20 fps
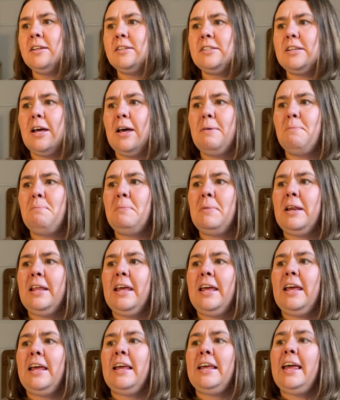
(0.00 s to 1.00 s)

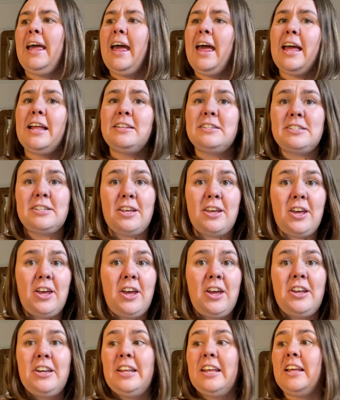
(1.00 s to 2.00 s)
Tumbling and
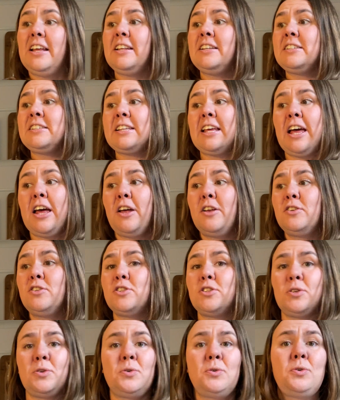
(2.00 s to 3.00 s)
turning down
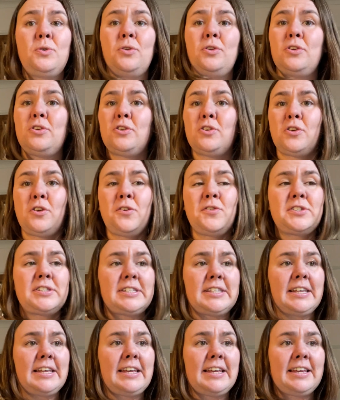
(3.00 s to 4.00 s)
to the North
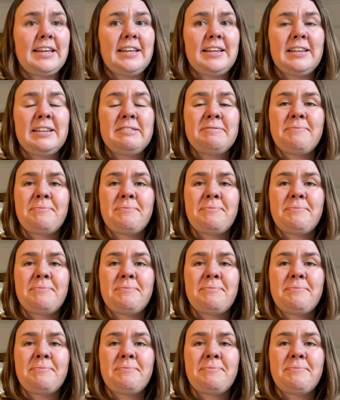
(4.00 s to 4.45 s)
Sea.